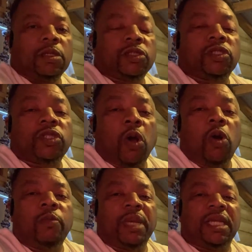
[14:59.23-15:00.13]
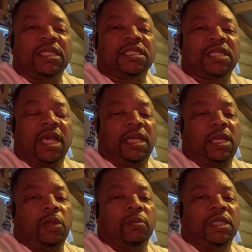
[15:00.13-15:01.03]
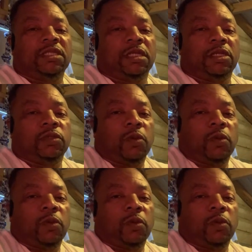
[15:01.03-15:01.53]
So many snake humans in this